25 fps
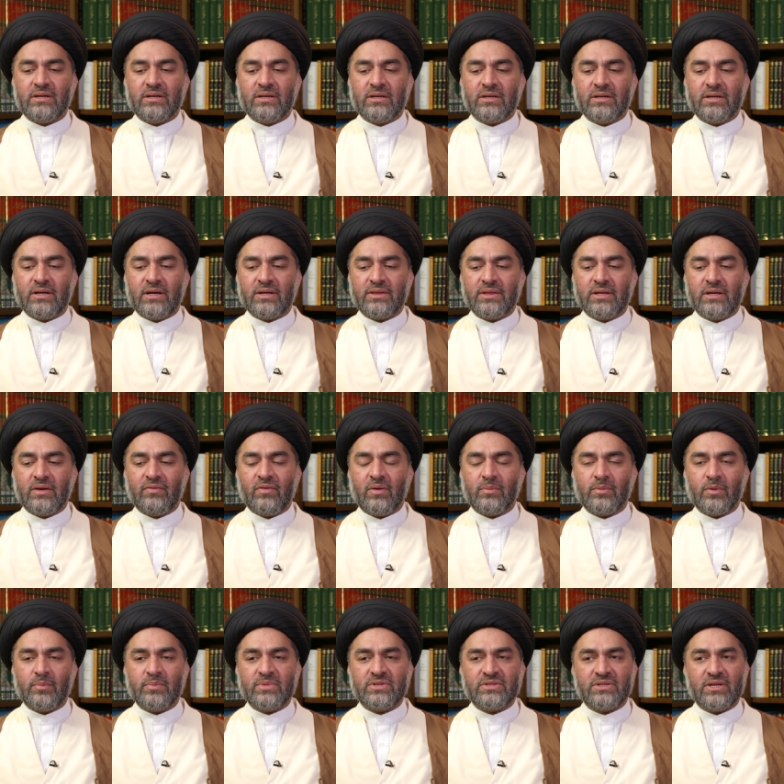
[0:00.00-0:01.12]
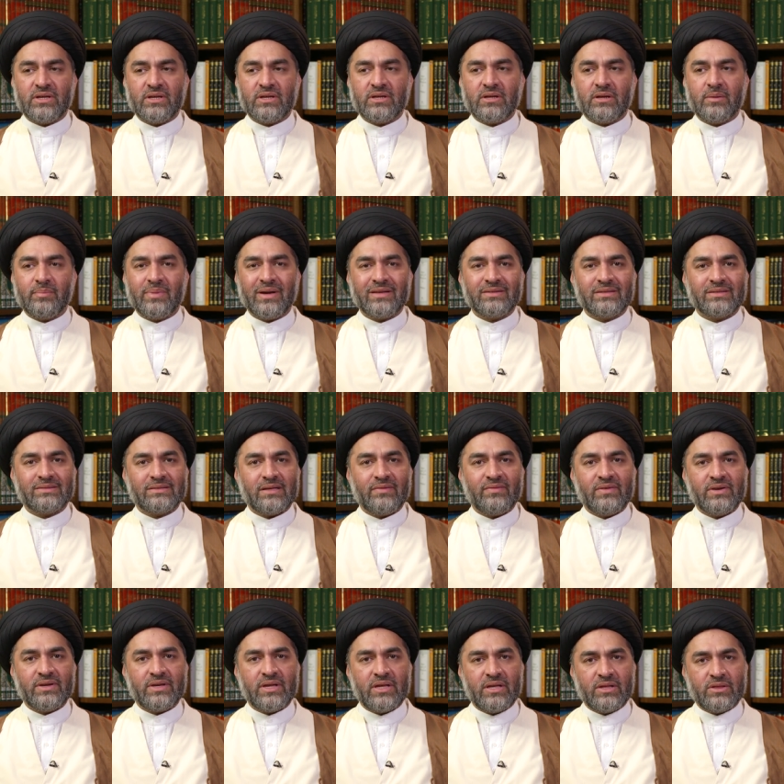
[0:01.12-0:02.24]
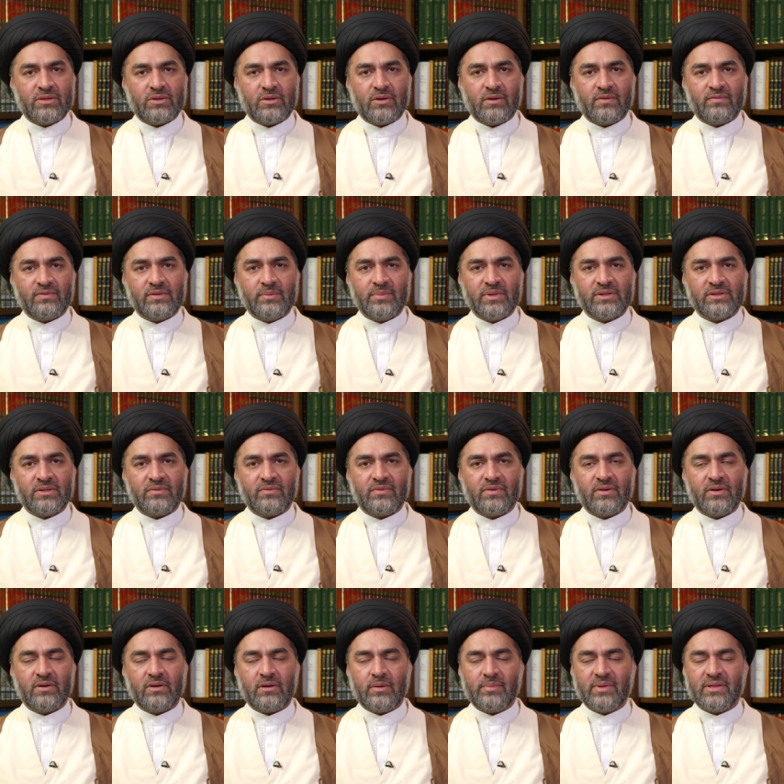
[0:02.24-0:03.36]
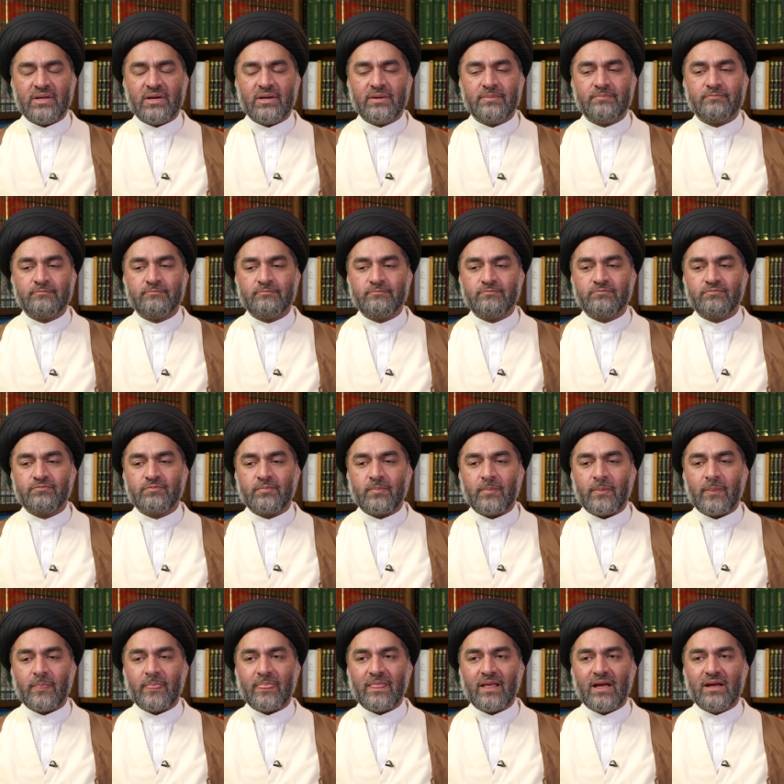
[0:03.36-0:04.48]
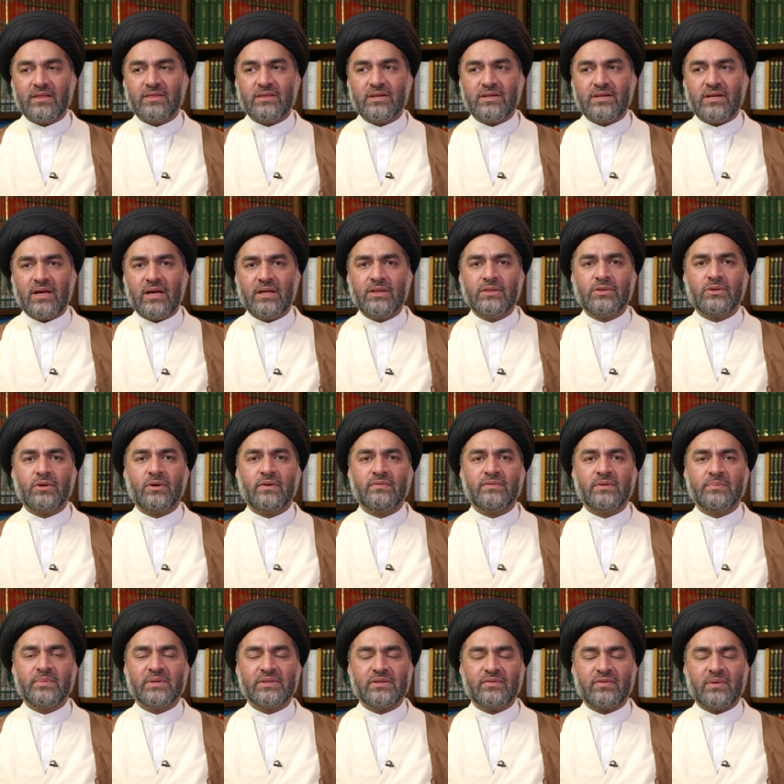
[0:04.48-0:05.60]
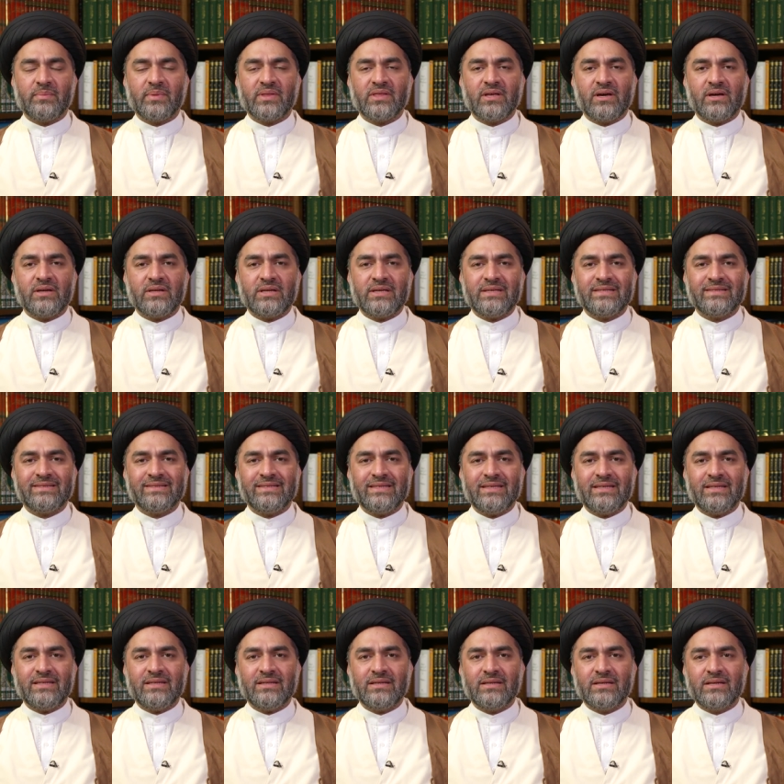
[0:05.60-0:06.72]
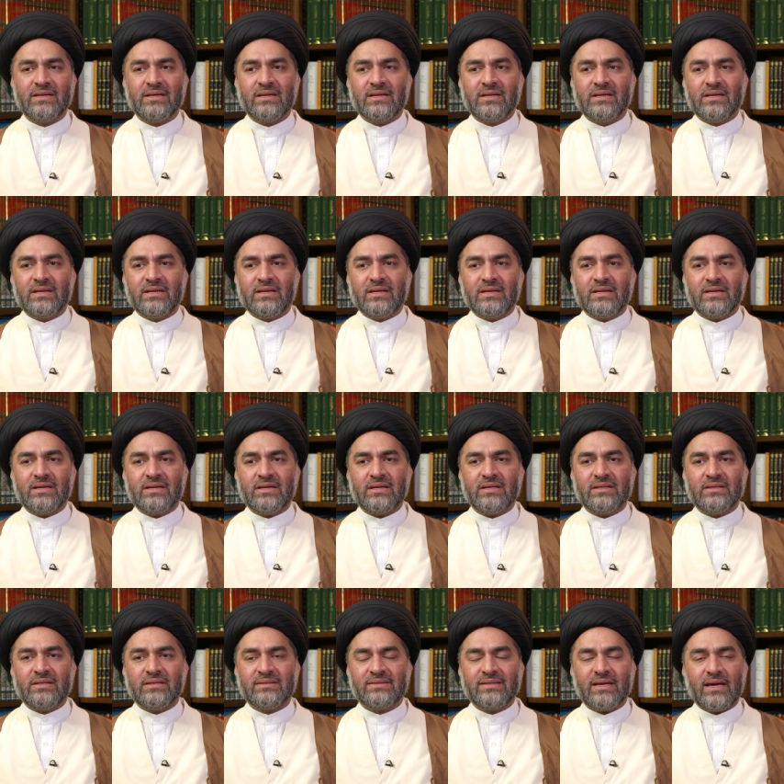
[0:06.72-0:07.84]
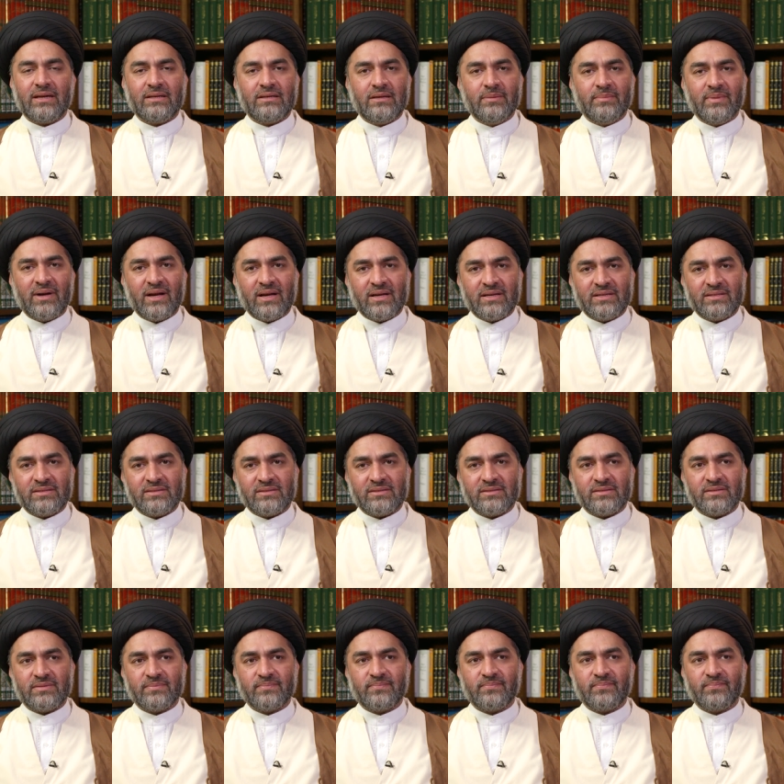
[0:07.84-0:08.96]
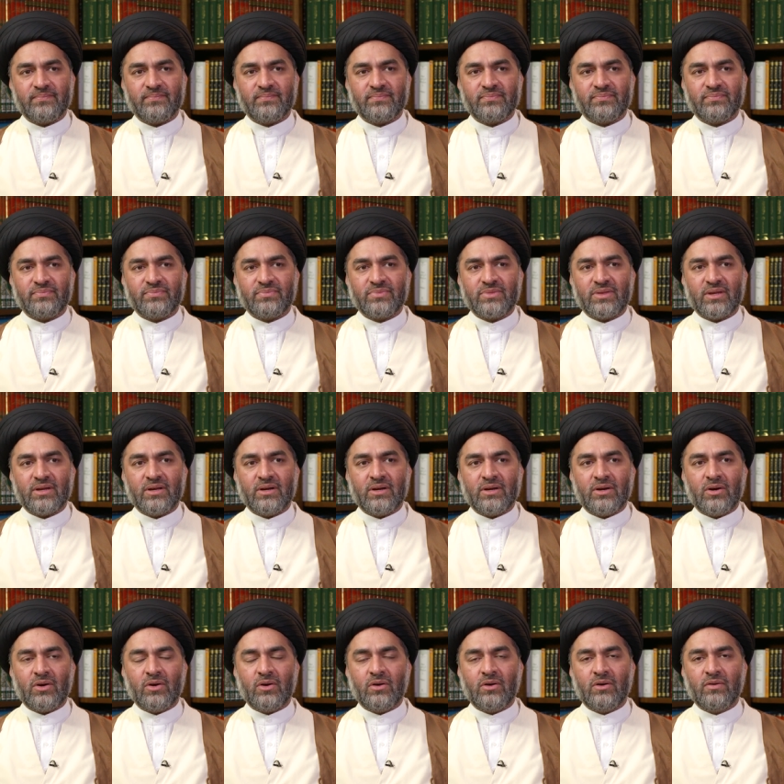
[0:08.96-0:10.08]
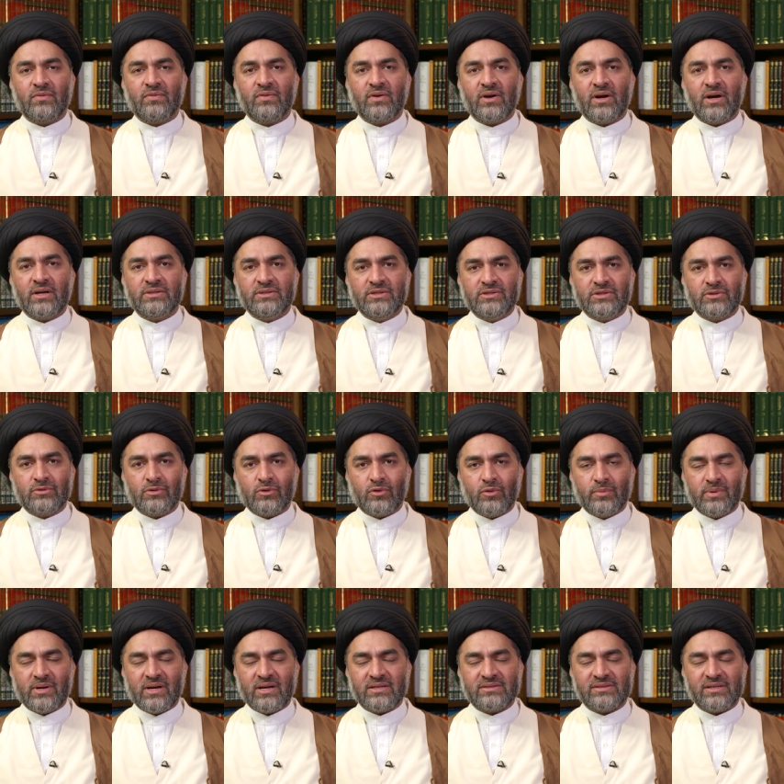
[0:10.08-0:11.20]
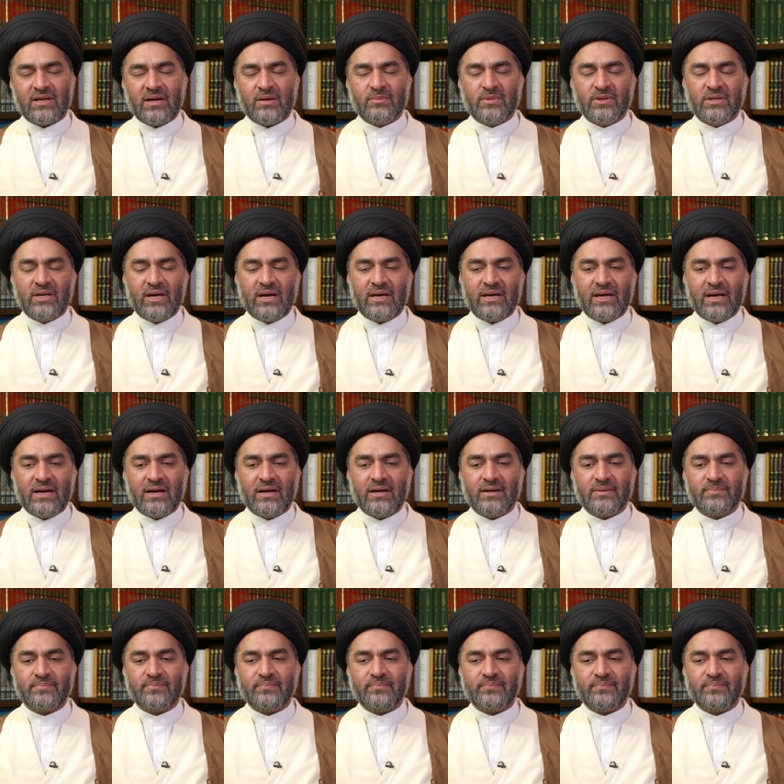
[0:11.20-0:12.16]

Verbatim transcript: Uh, I think if I'm not mistaken about the 17th of the month of Ramadan. The 10th of the month of Ramadan is the, uh, the sad demise uh, of Khadija al-Kubra salamullah alayha.